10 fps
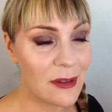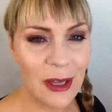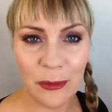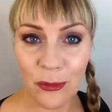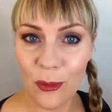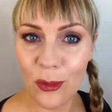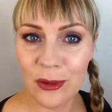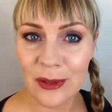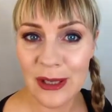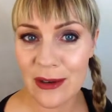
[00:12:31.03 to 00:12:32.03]
like fall
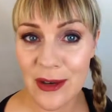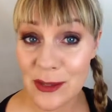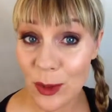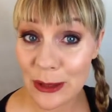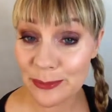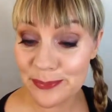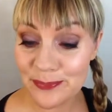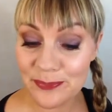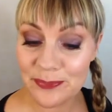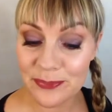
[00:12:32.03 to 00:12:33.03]
here as well.
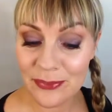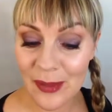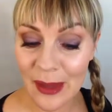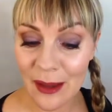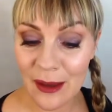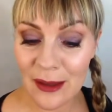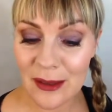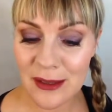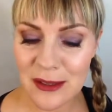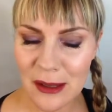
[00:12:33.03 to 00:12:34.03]

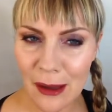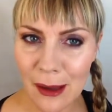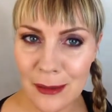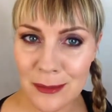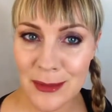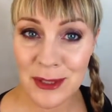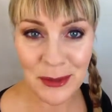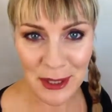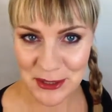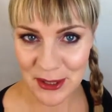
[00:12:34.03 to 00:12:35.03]
And yeah, so
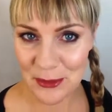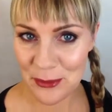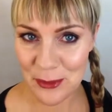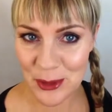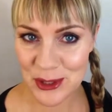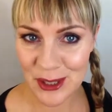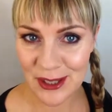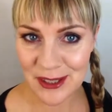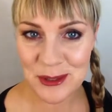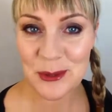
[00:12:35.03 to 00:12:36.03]
thanks again for
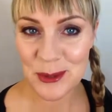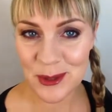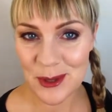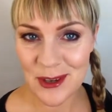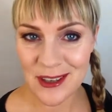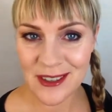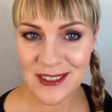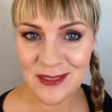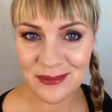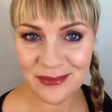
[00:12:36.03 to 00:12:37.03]
watching, and use all your colors.